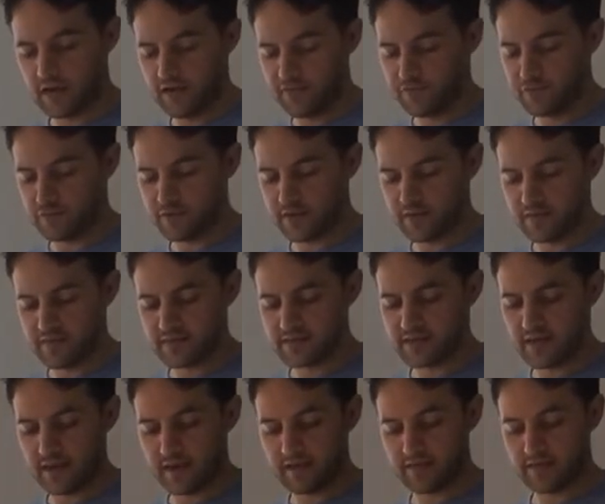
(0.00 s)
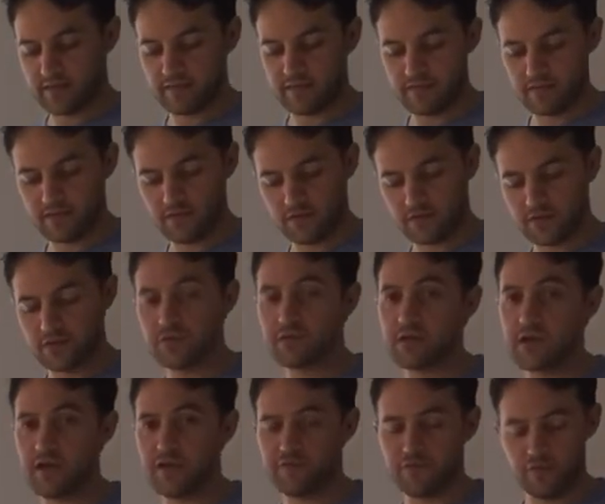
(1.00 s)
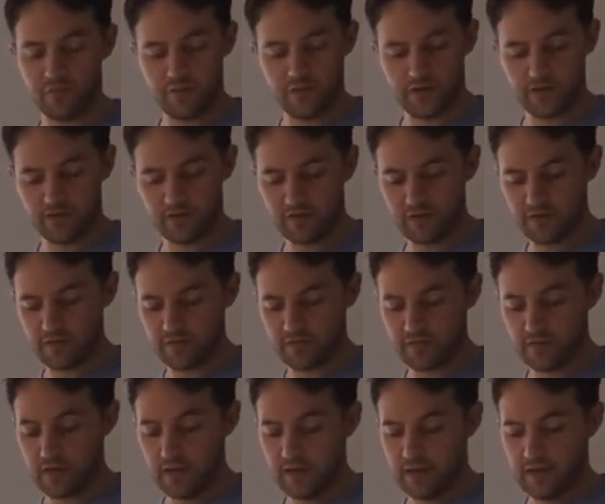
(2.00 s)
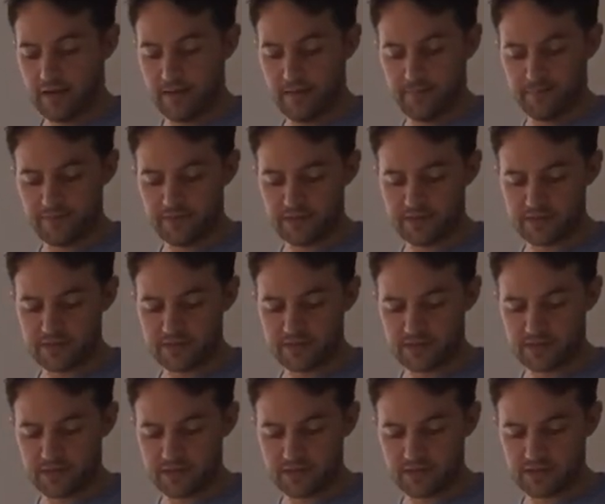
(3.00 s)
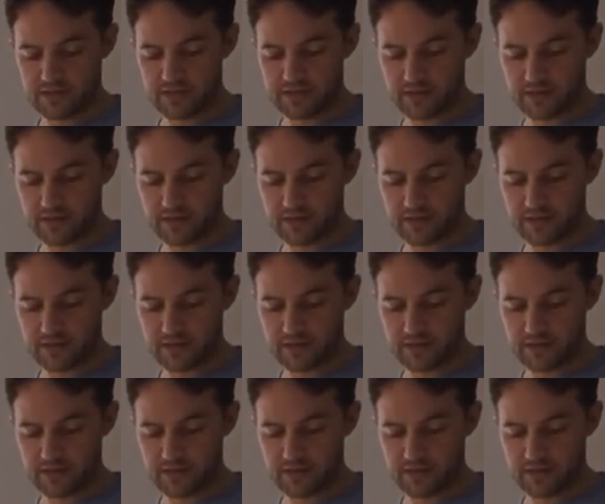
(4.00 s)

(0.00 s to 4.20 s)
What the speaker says: careful. In this case, not too careful, because this is just the